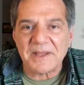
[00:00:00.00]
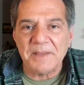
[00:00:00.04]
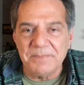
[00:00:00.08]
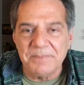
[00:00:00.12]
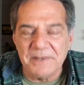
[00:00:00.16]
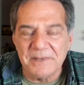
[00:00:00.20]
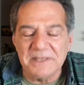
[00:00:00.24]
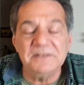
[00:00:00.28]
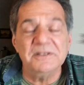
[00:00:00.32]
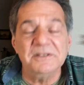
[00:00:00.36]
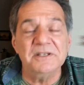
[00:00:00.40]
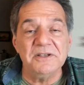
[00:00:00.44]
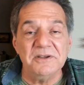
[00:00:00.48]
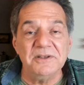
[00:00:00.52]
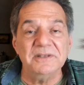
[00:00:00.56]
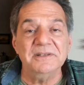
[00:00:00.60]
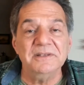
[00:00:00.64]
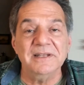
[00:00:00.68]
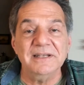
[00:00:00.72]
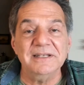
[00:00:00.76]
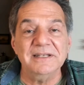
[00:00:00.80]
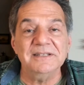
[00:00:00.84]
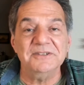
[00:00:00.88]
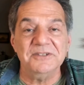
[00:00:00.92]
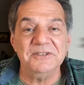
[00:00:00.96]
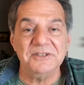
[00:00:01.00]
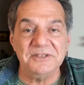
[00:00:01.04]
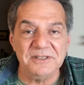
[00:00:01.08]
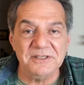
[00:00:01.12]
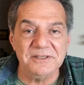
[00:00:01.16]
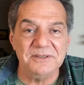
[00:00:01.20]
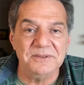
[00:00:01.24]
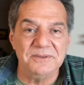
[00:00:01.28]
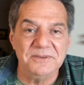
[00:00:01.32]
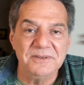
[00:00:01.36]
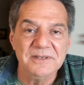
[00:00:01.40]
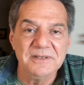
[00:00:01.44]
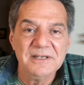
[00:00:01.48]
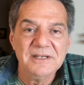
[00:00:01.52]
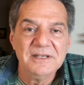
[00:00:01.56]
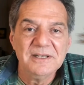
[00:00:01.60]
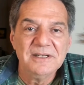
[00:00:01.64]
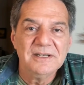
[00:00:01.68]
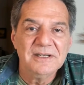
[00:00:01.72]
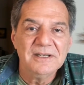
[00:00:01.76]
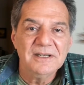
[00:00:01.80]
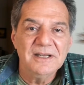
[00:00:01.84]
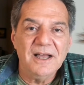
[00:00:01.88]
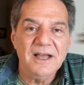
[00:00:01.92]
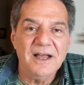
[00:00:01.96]
But the good thing to do,
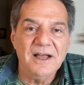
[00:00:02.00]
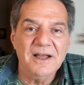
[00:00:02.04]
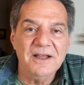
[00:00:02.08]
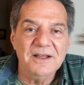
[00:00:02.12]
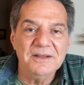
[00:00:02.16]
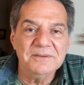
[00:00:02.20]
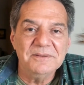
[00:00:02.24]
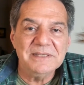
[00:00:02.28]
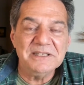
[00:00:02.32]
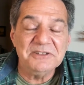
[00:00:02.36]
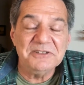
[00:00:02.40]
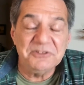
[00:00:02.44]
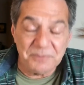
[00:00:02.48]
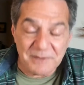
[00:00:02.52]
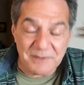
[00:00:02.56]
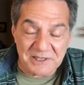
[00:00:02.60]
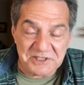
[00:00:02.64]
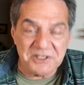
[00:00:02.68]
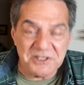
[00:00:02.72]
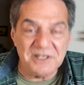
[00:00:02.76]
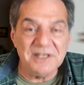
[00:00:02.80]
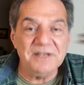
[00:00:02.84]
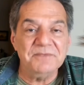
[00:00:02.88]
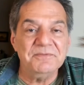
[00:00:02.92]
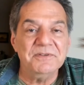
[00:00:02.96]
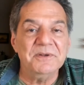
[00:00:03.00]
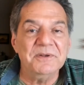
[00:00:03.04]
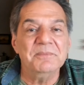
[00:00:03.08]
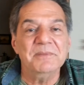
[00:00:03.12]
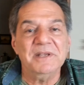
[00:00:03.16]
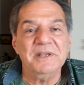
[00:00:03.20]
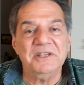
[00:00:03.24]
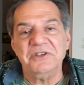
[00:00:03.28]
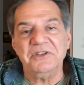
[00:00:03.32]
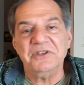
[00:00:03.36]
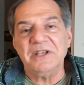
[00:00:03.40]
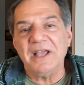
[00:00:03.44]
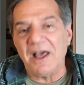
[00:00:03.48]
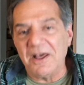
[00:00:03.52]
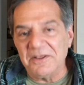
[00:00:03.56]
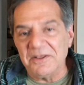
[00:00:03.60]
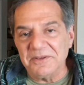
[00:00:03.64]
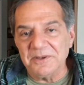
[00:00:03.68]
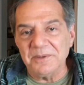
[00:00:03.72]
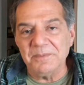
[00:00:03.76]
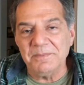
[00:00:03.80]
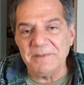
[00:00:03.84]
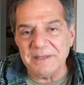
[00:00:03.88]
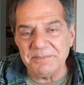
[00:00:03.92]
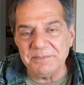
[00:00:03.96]
especially if you're mixing
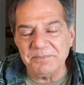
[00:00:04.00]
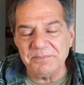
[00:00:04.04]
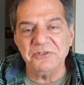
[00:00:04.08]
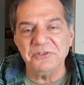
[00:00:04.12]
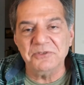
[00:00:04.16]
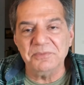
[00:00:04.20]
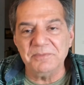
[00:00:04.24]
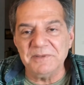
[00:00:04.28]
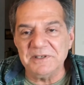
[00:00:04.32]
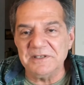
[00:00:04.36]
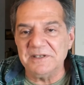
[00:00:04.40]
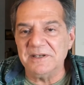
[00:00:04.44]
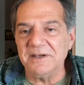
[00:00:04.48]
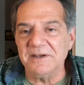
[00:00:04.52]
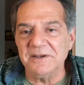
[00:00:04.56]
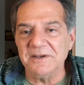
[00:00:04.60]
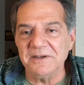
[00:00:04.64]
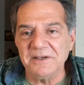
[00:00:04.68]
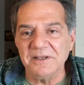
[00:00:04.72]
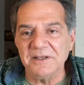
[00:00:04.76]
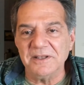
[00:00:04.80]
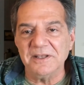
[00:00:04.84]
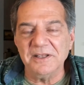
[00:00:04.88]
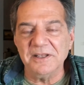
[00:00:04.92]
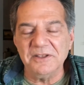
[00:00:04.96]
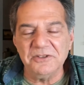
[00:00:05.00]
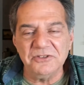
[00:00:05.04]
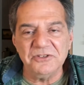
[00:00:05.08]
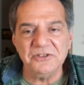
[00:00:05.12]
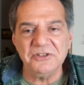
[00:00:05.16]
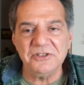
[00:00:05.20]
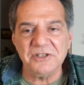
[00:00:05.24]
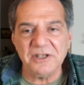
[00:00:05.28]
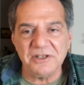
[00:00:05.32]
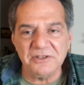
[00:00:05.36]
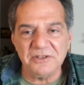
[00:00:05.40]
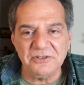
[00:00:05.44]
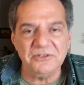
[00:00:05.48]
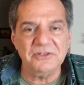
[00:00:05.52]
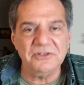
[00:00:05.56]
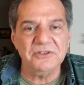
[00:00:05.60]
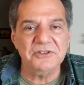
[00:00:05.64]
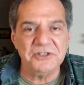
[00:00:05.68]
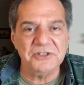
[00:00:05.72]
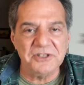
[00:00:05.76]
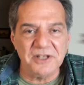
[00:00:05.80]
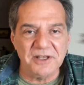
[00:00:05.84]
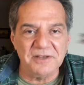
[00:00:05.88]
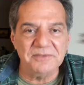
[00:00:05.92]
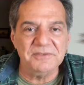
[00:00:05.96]
other people's material, is
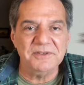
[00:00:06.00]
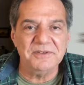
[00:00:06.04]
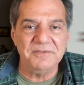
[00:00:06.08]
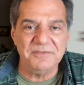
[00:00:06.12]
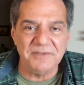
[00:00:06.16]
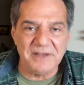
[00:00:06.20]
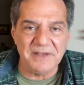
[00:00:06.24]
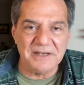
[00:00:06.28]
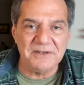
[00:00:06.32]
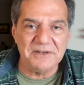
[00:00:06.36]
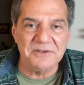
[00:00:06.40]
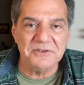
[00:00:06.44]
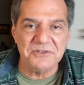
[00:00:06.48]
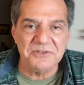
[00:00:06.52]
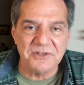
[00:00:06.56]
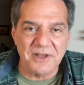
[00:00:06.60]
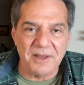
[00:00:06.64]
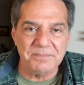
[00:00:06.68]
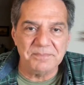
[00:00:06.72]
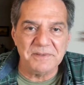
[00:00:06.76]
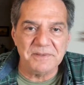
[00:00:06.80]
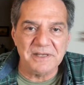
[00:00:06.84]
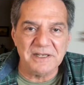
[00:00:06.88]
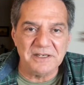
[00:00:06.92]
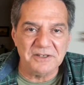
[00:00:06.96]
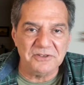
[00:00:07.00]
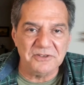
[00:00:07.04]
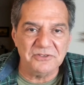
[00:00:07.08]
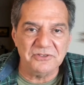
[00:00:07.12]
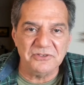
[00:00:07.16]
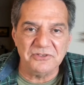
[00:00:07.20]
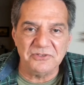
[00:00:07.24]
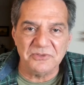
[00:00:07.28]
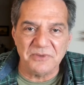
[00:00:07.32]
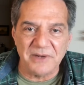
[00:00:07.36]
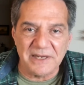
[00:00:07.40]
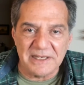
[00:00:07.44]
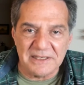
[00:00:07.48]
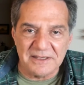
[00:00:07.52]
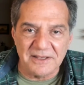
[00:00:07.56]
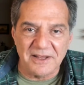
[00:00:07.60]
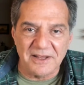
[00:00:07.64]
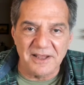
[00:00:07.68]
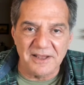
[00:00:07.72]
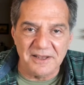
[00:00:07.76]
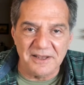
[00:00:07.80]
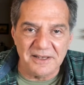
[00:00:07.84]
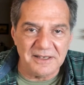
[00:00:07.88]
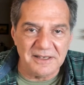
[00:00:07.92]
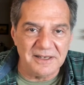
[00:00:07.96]
just shove the faders up in a straight
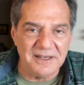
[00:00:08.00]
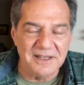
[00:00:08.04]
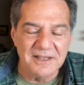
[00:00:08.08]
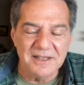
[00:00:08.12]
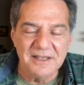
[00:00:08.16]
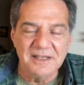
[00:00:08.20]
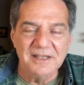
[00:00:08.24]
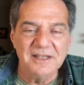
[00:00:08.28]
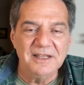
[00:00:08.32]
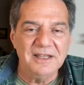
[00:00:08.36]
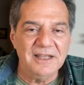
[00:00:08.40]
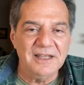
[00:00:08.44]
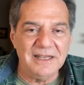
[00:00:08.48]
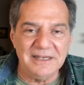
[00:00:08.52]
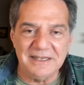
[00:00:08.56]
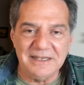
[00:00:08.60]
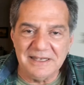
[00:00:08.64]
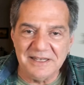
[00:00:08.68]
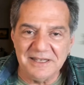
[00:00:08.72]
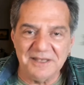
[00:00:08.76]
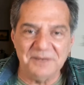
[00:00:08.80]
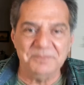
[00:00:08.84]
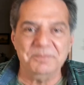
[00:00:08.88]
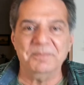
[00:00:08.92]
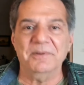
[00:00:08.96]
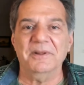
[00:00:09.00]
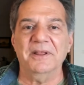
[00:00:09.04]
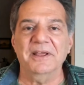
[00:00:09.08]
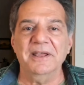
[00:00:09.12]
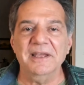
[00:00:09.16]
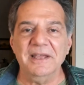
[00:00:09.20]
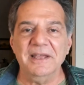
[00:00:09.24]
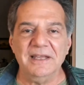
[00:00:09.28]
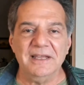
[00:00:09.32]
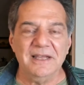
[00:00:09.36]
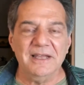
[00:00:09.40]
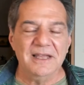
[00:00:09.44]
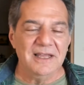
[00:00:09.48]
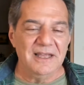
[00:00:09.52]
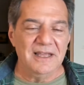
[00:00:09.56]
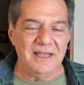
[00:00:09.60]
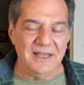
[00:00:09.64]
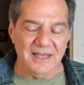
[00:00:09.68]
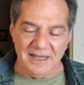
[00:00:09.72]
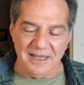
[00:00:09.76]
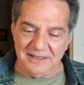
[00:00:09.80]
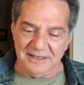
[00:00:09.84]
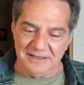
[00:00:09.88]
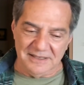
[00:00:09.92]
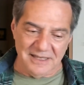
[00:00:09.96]
line and hit play,
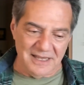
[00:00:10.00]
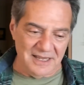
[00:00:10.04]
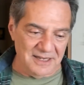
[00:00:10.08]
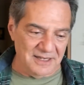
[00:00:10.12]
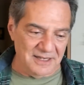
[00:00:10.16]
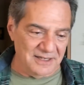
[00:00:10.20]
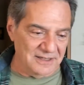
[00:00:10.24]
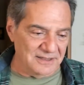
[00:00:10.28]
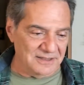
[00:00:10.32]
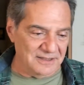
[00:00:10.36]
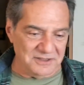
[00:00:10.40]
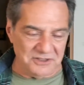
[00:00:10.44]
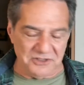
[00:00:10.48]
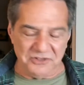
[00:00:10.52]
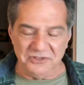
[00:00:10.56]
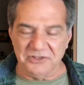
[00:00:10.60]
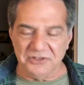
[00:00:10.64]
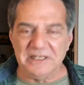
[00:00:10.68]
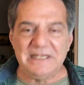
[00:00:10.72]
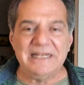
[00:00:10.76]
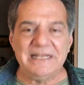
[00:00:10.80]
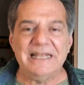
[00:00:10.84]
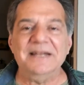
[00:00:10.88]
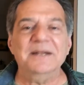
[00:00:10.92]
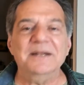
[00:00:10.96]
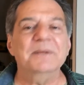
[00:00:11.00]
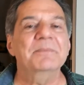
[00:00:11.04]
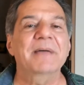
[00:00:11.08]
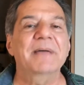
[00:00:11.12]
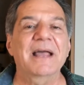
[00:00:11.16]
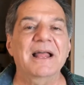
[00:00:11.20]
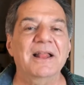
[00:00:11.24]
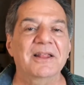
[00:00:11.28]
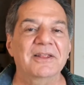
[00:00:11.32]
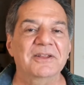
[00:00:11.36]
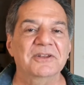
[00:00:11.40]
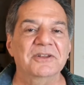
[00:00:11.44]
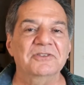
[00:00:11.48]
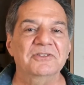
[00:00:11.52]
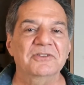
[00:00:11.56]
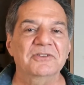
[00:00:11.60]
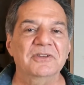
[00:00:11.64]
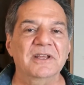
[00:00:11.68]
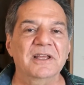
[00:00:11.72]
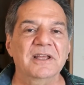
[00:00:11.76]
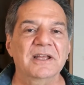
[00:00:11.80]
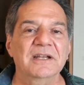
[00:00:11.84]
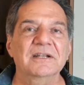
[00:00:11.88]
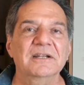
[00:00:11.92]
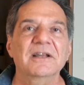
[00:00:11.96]
and then just get a
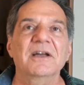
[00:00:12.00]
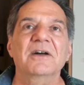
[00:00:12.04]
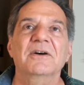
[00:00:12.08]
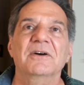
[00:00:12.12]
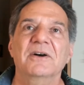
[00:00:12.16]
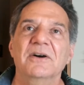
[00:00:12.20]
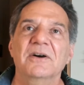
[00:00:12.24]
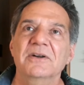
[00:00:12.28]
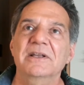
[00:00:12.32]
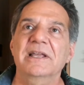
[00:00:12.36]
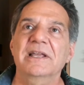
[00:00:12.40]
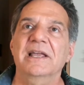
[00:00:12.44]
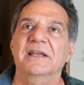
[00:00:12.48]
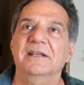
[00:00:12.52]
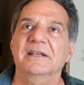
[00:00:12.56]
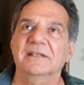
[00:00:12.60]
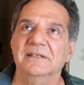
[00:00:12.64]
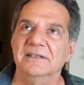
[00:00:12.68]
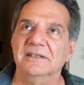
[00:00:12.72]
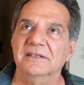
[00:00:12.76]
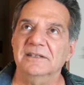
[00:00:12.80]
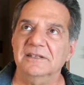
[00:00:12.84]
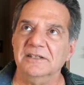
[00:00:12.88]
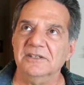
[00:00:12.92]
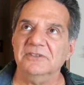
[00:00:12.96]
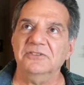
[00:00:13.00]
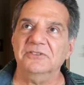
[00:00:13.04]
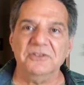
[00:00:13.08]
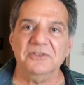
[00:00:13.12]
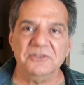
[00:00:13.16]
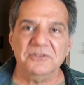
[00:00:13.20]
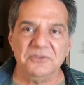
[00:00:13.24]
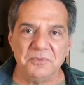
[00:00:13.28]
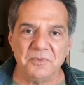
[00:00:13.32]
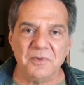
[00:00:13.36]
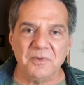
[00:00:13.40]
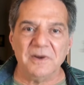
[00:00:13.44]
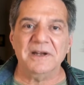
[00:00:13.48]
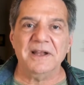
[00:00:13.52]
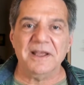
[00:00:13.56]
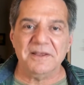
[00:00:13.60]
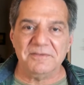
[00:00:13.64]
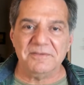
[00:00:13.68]
balance and go, okay, this is what